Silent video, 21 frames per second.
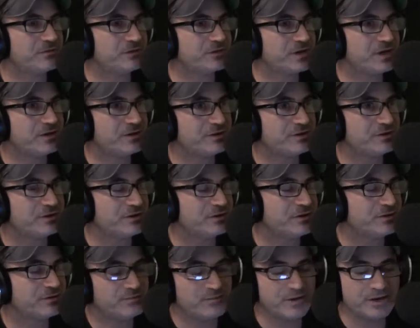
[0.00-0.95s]
I
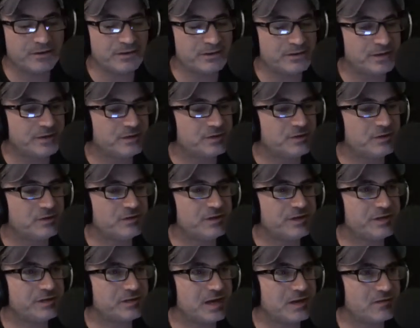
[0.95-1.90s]
read that the
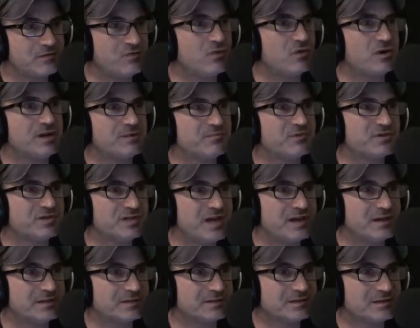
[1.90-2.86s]
attorneys got
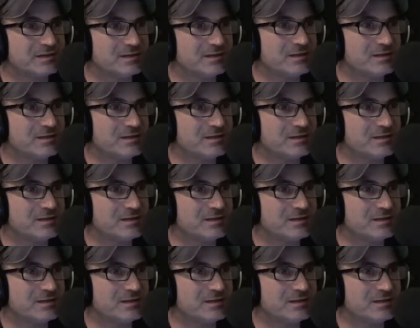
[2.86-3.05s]
40%,